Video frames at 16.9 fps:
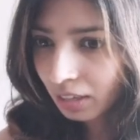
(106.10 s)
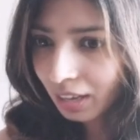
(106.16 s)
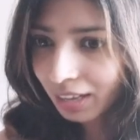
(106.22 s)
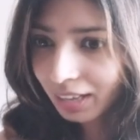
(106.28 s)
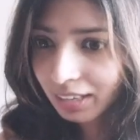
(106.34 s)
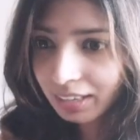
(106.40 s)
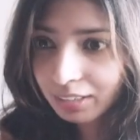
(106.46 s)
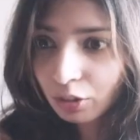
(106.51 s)

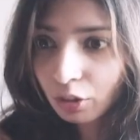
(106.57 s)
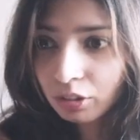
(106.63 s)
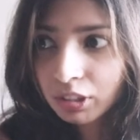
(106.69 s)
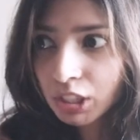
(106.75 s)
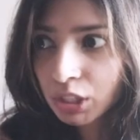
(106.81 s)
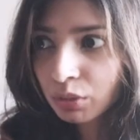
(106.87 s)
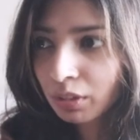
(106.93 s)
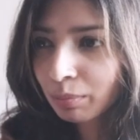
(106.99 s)
I had
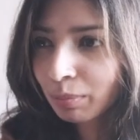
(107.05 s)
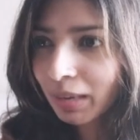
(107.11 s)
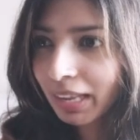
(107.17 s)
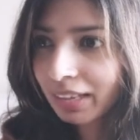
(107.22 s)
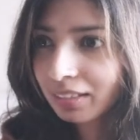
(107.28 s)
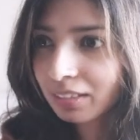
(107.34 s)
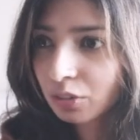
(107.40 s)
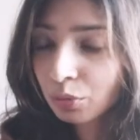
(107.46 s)
also
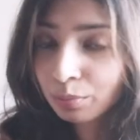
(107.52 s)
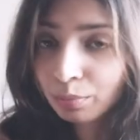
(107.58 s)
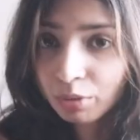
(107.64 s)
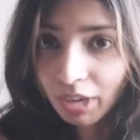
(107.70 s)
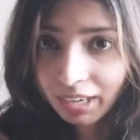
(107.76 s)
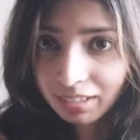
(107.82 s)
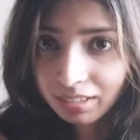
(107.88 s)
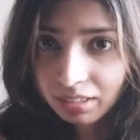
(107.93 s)
applied to
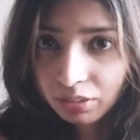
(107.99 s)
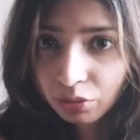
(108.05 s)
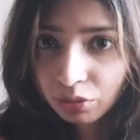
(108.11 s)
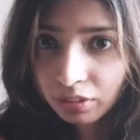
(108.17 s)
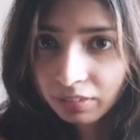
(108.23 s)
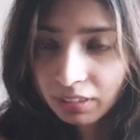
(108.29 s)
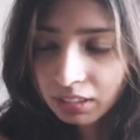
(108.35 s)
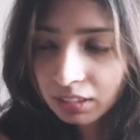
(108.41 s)
Brighton
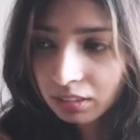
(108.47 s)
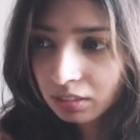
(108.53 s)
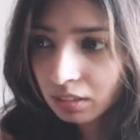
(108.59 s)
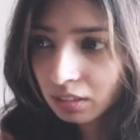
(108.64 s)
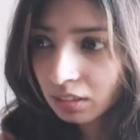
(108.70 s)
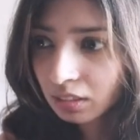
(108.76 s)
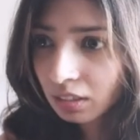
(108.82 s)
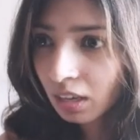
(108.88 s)

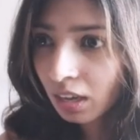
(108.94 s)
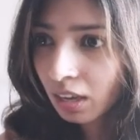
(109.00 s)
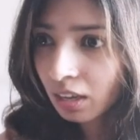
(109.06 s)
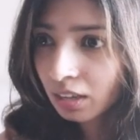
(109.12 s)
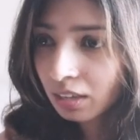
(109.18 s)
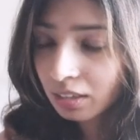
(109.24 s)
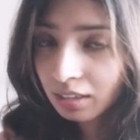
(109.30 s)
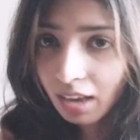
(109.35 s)
University,
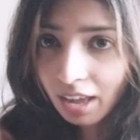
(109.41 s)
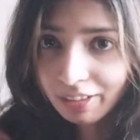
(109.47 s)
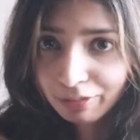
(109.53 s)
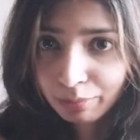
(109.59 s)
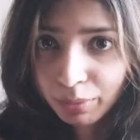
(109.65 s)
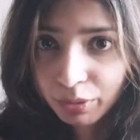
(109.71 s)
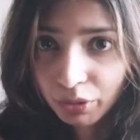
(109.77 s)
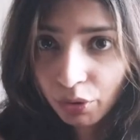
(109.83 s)

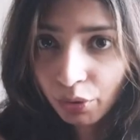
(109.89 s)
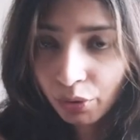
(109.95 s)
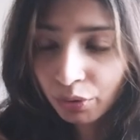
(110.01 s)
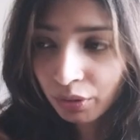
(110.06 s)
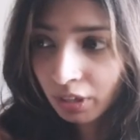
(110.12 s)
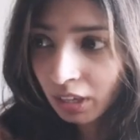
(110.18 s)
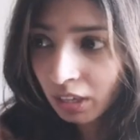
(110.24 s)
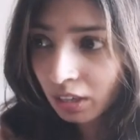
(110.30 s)

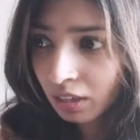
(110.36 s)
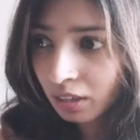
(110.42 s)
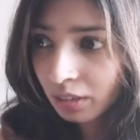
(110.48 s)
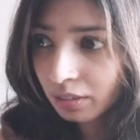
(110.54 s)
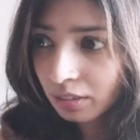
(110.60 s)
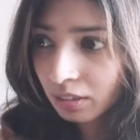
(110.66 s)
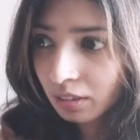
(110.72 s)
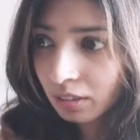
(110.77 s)
Loughborough,
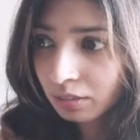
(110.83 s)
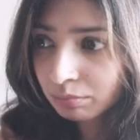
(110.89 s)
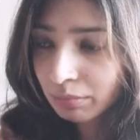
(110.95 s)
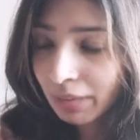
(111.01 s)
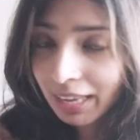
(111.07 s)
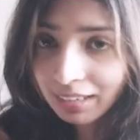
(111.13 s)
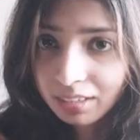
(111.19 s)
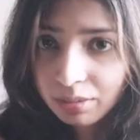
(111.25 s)

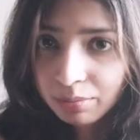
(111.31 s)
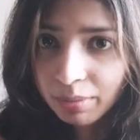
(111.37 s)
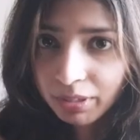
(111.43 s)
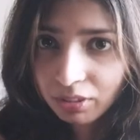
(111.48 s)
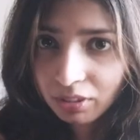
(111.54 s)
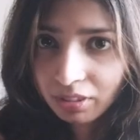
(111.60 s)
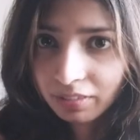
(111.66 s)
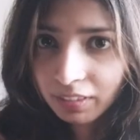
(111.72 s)

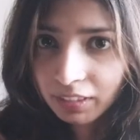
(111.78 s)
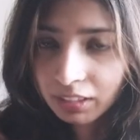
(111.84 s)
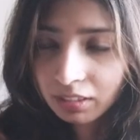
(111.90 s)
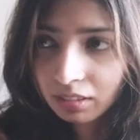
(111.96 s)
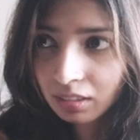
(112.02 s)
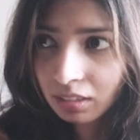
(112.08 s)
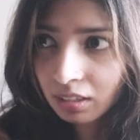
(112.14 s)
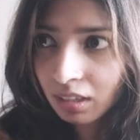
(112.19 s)
Edinburgh
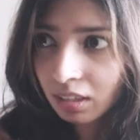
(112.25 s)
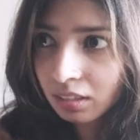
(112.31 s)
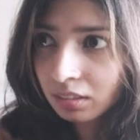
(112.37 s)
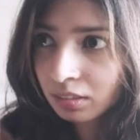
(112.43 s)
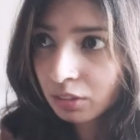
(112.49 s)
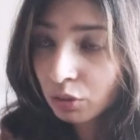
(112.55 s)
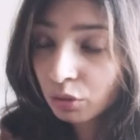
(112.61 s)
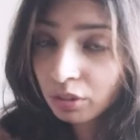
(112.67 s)
University,
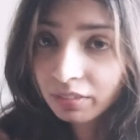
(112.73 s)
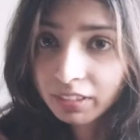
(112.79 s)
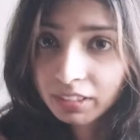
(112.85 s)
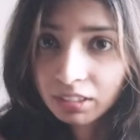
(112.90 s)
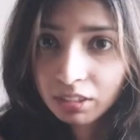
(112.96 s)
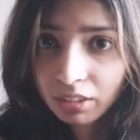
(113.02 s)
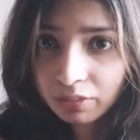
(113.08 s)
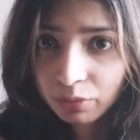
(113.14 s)
the
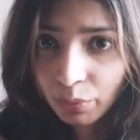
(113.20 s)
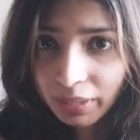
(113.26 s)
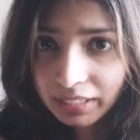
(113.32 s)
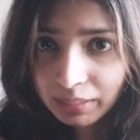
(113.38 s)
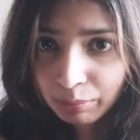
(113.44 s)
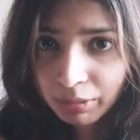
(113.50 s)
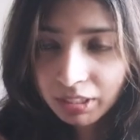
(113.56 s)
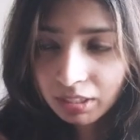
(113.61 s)
University of
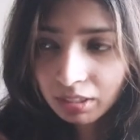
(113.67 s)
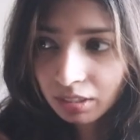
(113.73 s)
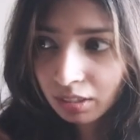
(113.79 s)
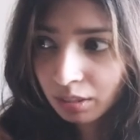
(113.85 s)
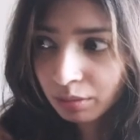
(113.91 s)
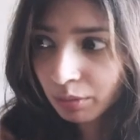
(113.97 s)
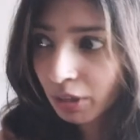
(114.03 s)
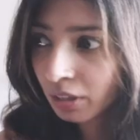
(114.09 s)

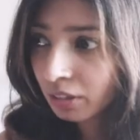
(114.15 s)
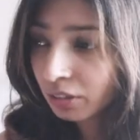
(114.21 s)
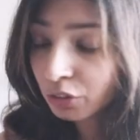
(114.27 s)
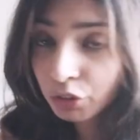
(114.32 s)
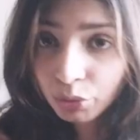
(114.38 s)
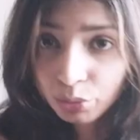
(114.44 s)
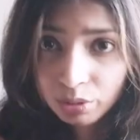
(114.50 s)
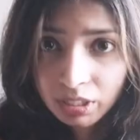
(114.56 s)
Westminster,
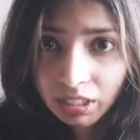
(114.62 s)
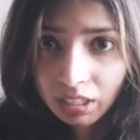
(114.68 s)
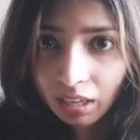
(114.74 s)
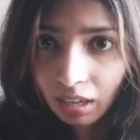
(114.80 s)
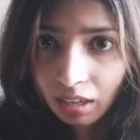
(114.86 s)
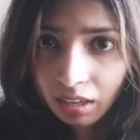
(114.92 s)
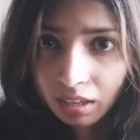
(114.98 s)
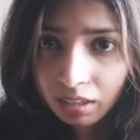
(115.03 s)

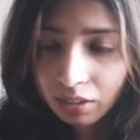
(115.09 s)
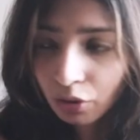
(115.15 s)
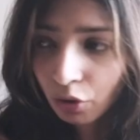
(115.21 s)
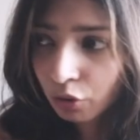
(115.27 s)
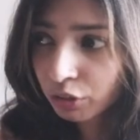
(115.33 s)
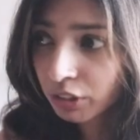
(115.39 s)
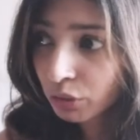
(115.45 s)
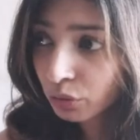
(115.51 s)
UCA,
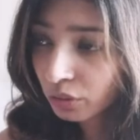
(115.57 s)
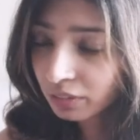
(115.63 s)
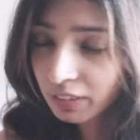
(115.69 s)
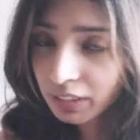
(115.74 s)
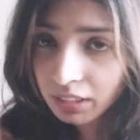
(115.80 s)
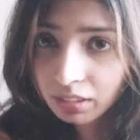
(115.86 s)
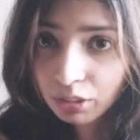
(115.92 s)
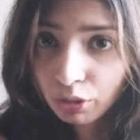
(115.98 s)
or the
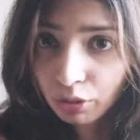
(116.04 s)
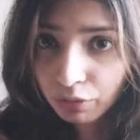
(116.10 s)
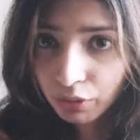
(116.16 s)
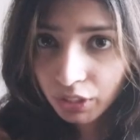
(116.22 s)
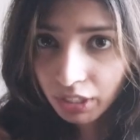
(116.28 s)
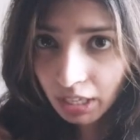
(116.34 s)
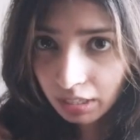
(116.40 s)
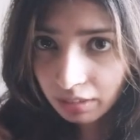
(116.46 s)
University of
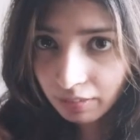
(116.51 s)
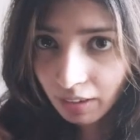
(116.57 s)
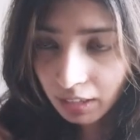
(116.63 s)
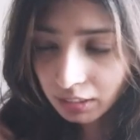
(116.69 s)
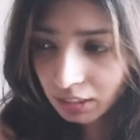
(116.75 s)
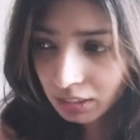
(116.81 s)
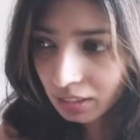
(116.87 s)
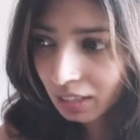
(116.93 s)
Creative
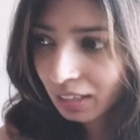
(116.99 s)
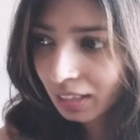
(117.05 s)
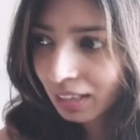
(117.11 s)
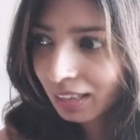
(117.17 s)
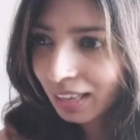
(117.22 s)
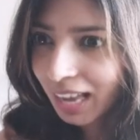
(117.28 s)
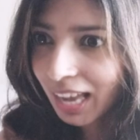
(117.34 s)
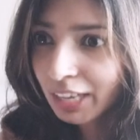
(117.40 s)
Arts.
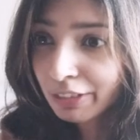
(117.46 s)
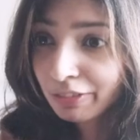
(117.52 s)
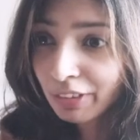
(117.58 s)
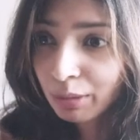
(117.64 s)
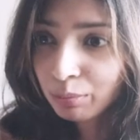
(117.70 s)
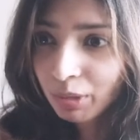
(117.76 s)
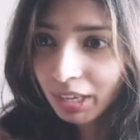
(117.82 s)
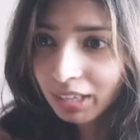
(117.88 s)
And if
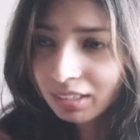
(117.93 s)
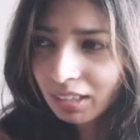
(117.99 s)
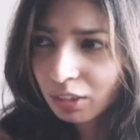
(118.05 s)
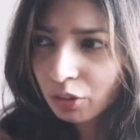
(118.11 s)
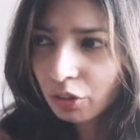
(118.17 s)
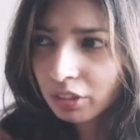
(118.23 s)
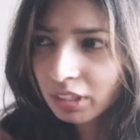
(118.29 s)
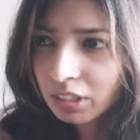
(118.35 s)
I'm right,
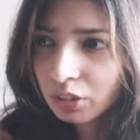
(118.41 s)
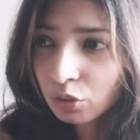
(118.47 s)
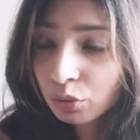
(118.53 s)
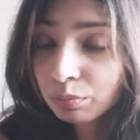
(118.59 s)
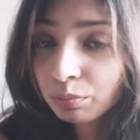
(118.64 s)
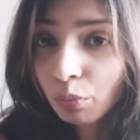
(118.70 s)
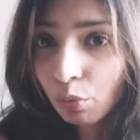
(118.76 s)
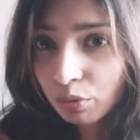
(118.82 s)
I got
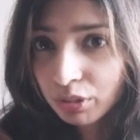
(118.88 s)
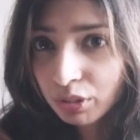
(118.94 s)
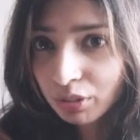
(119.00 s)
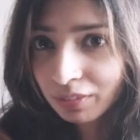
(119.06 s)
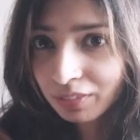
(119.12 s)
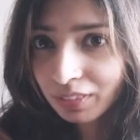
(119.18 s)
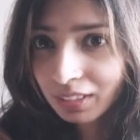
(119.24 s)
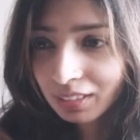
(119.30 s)
into
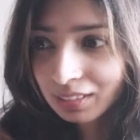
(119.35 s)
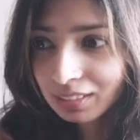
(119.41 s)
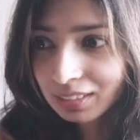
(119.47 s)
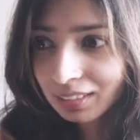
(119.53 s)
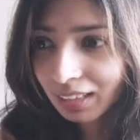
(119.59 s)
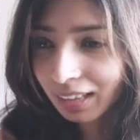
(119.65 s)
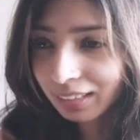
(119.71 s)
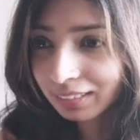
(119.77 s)
most of
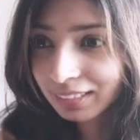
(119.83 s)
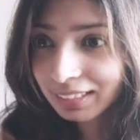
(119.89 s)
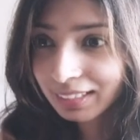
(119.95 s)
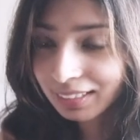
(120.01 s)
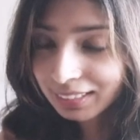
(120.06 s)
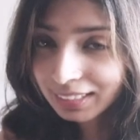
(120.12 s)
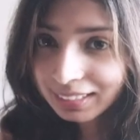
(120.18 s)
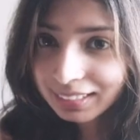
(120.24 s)
these, and
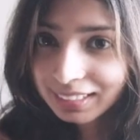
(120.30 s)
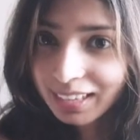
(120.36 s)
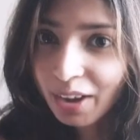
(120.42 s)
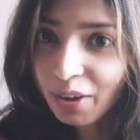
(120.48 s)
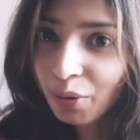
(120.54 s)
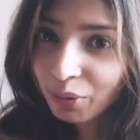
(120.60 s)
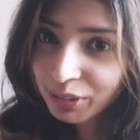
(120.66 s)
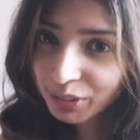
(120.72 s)
luckily
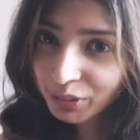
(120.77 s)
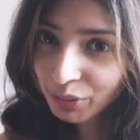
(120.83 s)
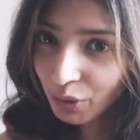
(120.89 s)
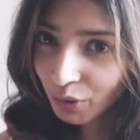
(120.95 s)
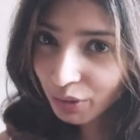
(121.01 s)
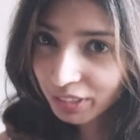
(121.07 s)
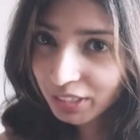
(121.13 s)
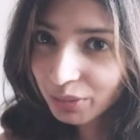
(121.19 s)
I also
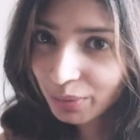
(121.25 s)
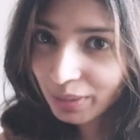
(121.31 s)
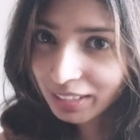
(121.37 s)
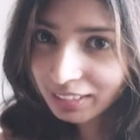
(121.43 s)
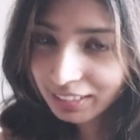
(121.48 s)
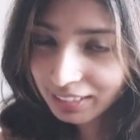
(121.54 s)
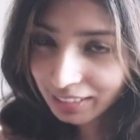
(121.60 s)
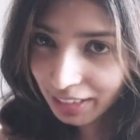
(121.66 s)
got into
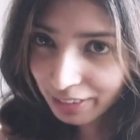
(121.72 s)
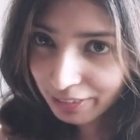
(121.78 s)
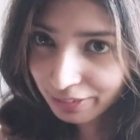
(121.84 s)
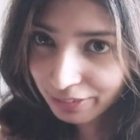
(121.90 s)
LCF.